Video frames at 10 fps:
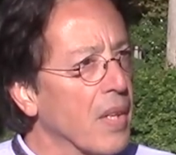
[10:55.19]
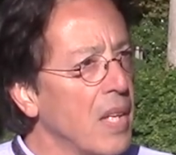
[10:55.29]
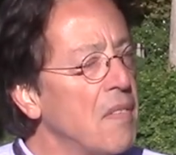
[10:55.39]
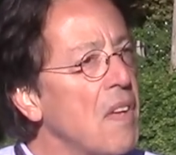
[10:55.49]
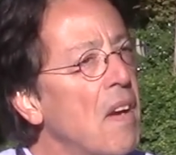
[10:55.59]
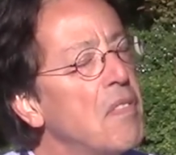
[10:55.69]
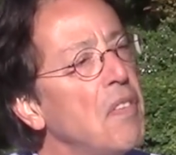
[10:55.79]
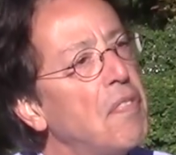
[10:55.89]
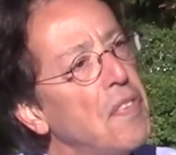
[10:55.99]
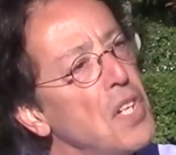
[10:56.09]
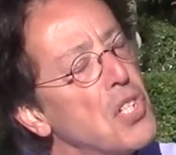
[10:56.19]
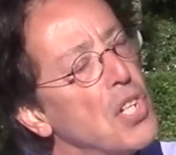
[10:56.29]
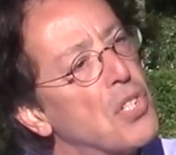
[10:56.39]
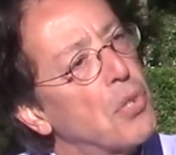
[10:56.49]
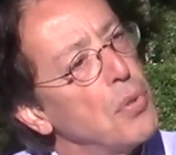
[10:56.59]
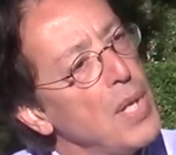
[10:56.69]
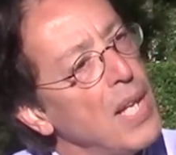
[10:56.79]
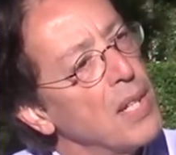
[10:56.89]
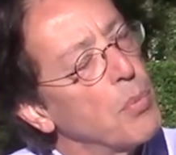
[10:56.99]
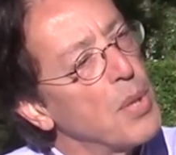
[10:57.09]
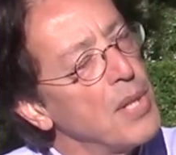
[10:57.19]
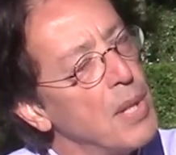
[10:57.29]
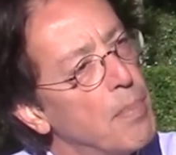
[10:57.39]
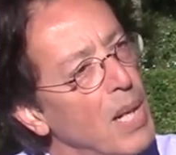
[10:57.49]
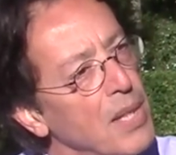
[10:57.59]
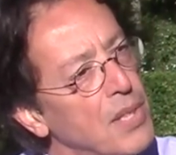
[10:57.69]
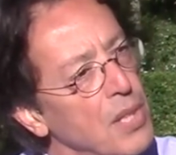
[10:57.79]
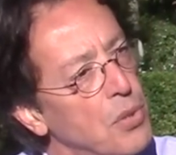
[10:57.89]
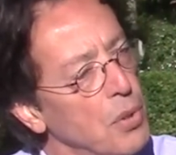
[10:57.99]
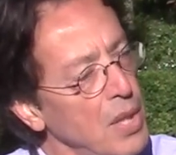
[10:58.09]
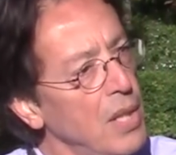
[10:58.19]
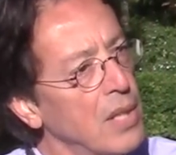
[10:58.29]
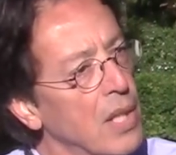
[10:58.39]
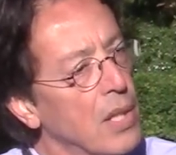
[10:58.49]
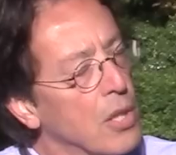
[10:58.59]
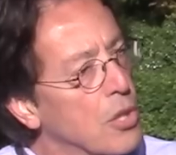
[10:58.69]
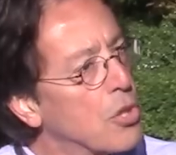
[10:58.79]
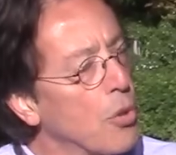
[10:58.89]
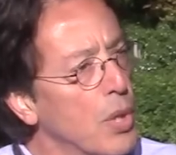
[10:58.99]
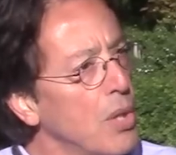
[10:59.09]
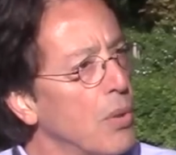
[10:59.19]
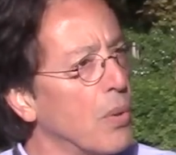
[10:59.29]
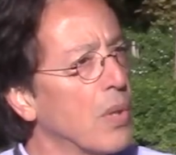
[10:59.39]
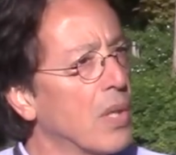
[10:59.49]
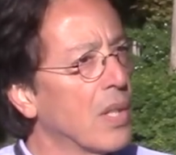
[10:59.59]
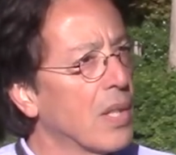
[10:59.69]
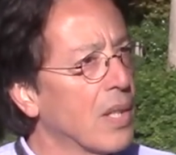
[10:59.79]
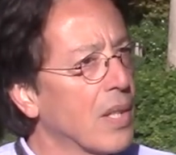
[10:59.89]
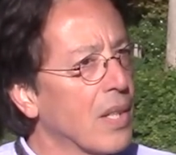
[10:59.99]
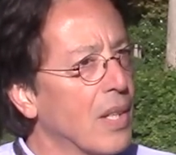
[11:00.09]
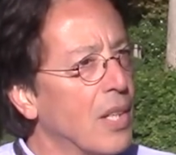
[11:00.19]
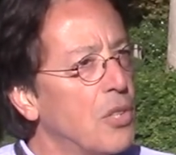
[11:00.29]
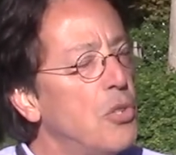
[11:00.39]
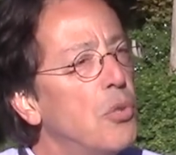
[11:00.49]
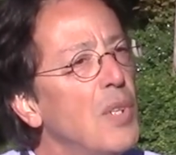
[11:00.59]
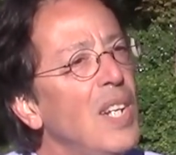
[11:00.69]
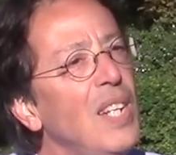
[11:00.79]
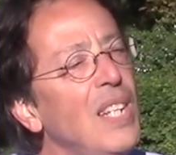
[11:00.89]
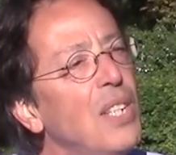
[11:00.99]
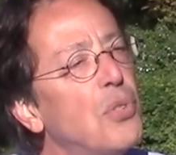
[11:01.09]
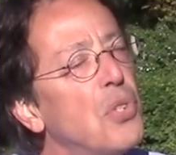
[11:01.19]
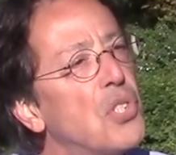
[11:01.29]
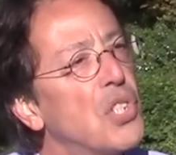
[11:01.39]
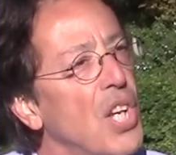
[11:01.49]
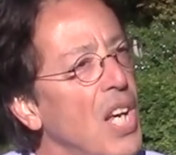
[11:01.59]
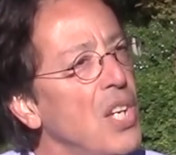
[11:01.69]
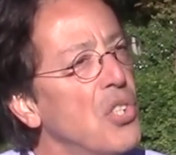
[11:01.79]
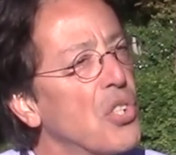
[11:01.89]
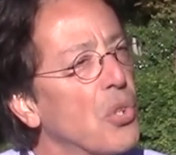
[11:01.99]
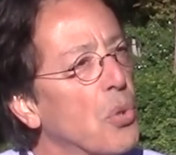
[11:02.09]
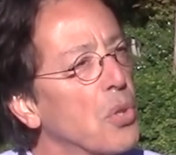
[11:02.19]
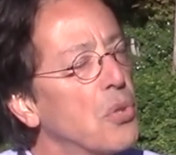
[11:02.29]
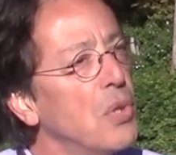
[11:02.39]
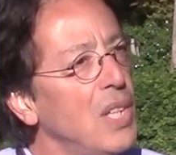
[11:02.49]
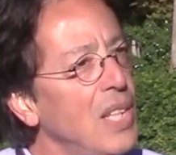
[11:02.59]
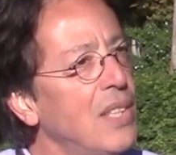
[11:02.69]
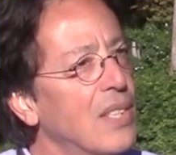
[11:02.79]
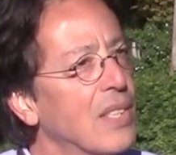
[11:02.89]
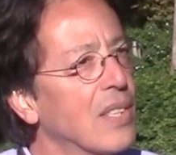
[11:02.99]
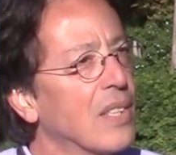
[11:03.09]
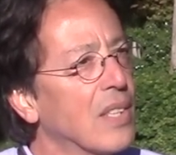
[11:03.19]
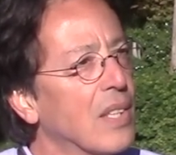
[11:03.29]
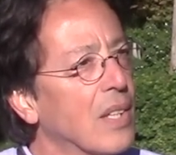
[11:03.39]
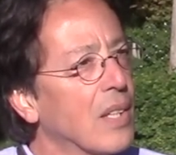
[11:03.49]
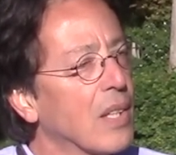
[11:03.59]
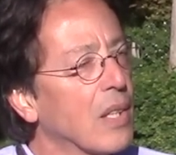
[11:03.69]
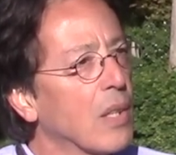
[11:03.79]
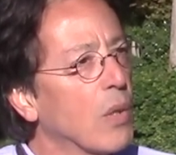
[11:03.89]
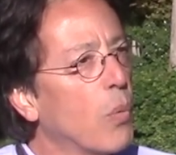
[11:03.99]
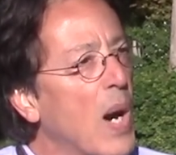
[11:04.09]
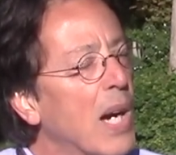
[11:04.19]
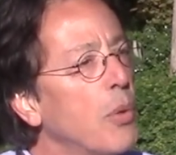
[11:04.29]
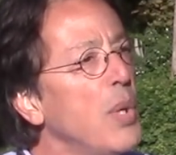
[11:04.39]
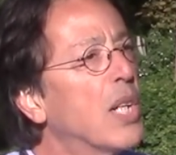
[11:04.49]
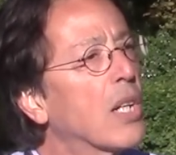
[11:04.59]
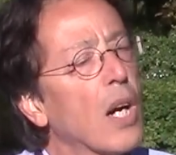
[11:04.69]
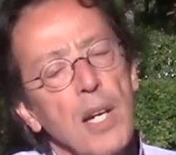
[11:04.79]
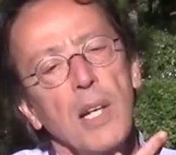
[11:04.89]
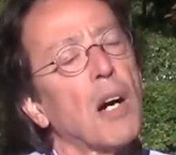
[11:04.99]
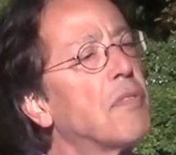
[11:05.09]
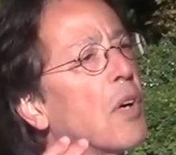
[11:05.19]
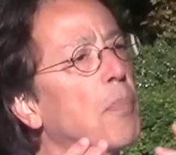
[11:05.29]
If every fish is created with the ability to eat, so are you. Do you really need to change in order to eat? Why are we cutting off our